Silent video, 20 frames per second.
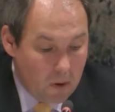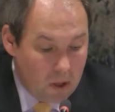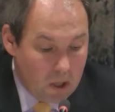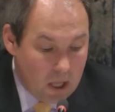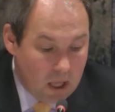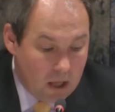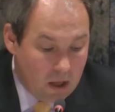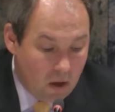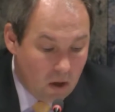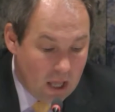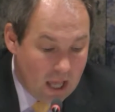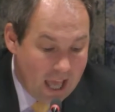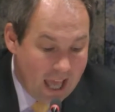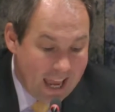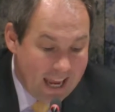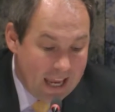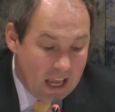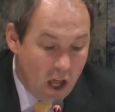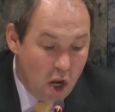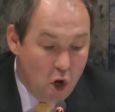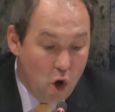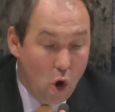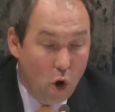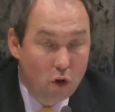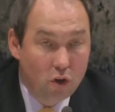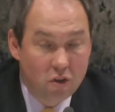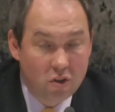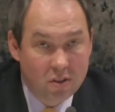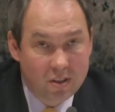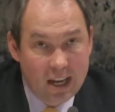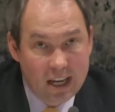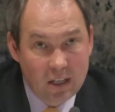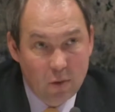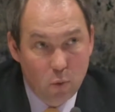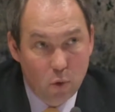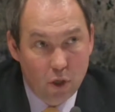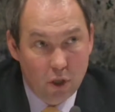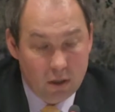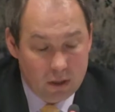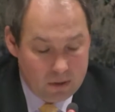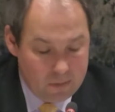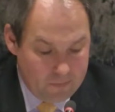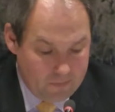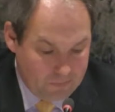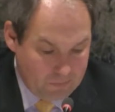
a non-state world.